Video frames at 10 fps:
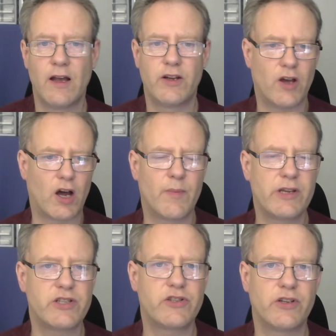
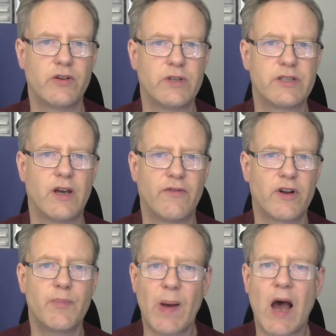Automation Studio is a
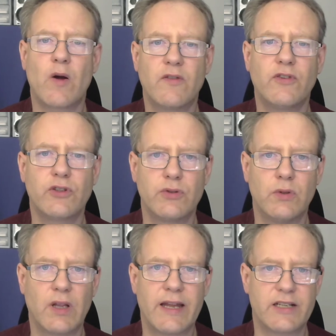very powerful
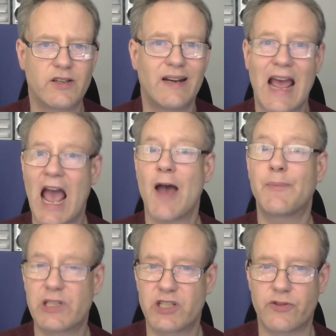tool, and it's on
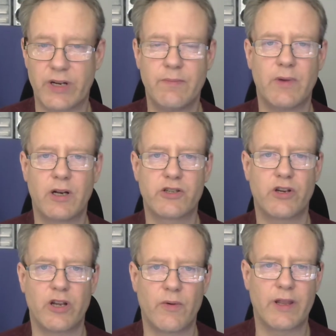AppStream, and I'll
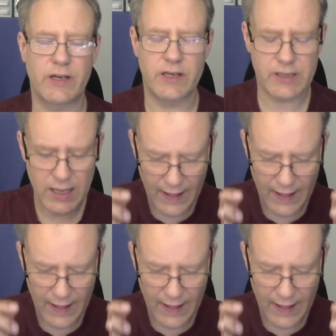show you where that is.